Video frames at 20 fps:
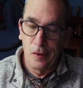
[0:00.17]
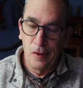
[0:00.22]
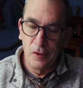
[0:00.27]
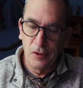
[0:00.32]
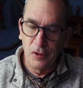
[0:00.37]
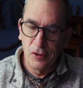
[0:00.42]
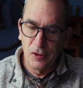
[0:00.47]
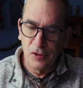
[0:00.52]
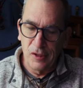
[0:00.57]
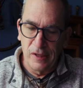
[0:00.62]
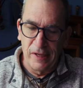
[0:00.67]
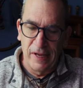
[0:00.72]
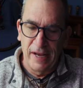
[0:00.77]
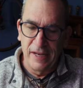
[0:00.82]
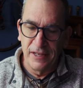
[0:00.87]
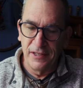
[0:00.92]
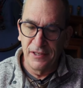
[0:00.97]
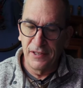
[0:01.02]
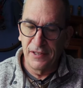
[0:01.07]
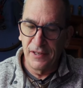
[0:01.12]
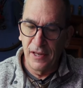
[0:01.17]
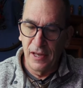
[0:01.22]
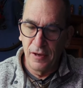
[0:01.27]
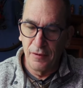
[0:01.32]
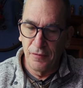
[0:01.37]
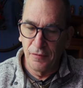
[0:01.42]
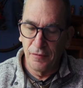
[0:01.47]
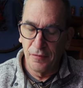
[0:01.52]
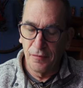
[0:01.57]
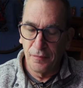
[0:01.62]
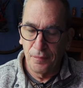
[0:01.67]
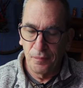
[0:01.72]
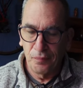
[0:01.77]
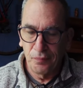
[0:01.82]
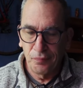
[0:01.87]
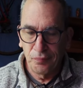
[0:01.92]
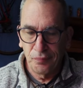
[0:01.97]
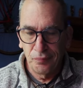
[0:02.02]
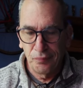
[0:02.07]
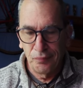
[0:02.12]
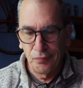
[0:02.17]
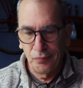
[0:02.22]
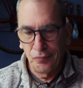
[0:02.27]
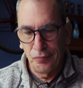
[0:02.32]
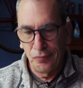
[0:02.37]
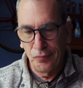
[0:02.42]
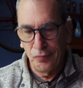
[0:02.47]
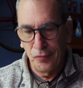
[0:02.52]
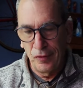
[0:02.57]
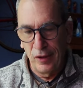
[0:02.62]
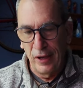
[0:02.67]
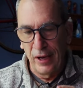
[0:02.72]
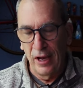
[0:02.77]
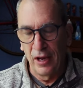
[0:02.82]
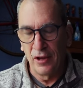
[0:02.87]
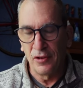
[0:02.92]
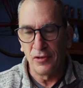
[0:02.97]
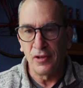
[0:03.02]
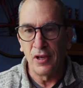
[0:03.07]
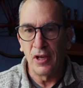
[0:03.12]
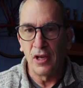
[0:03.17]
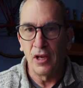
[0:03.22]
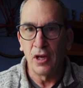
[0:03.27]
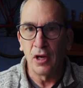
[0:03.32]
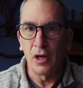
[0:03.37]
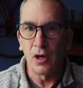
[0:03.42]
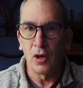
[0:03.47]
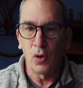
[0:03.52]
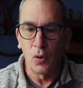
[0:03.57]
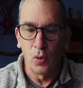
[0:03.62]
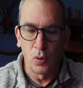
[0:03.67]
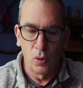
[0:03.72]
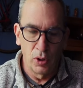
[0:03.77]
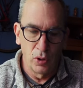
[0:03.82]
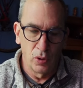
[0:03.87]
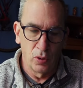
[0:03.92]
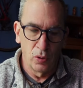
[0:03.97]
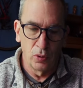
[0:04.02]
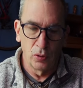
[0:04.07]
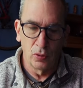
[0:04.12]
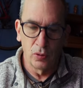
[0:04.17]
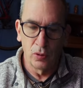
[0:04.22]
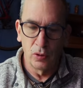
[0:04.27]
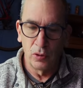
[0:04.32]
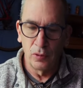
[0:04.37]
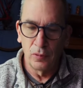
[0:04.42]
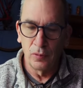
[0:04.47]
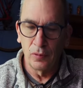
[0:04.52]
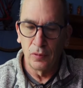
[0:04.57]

This is a nice safe. It has a uh, coin holder.